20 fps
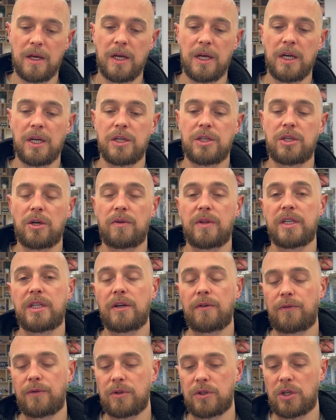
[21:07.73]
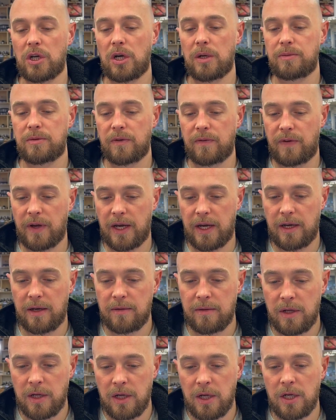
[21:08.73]
So the different types of hair.
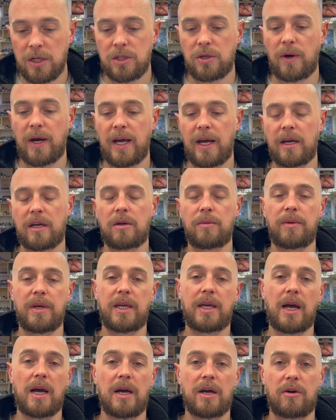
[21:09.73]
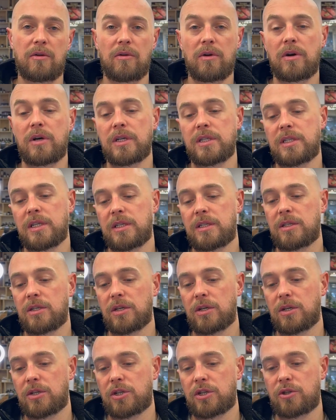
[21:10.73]
So hair can be categorized
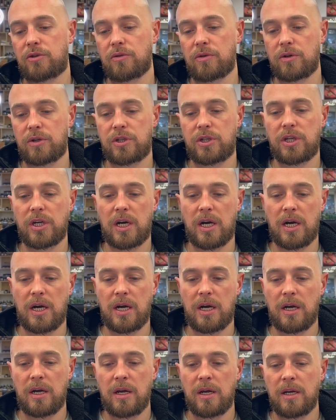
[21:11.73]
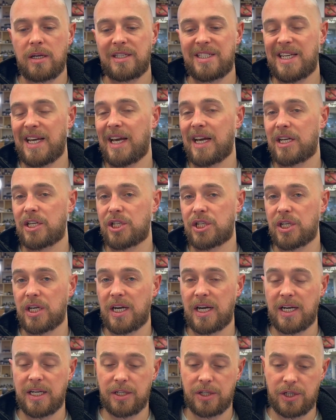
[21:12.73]
into structure,
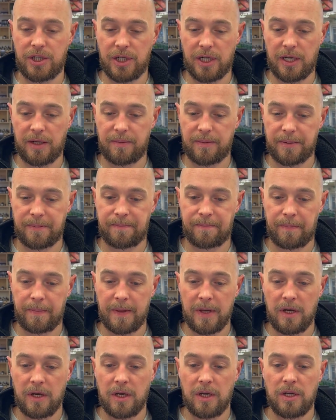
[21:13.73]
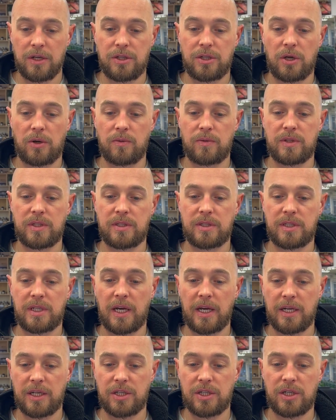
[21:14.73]
texture, and shape. So
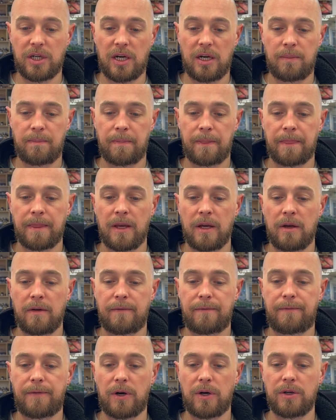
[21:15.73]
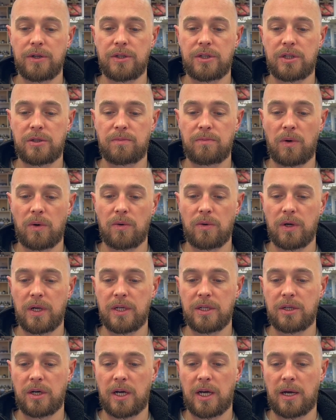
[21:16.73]
texture, fine, small
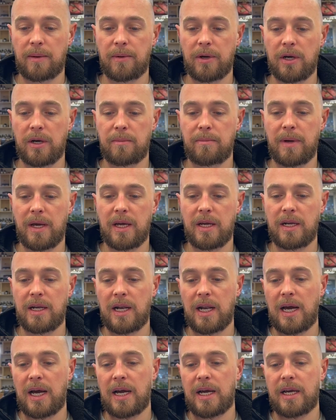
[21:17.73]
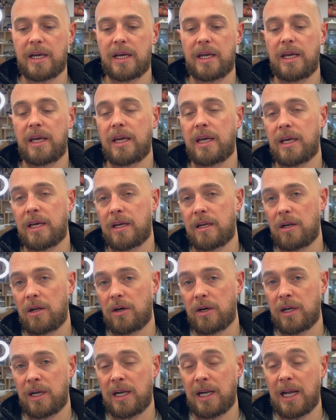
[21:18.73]
in diameter, may lack in
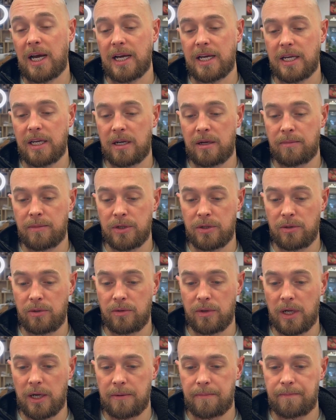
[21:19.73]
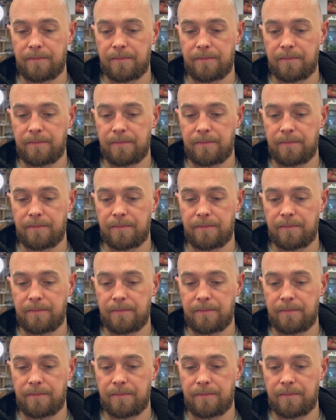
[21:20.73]
a medulla.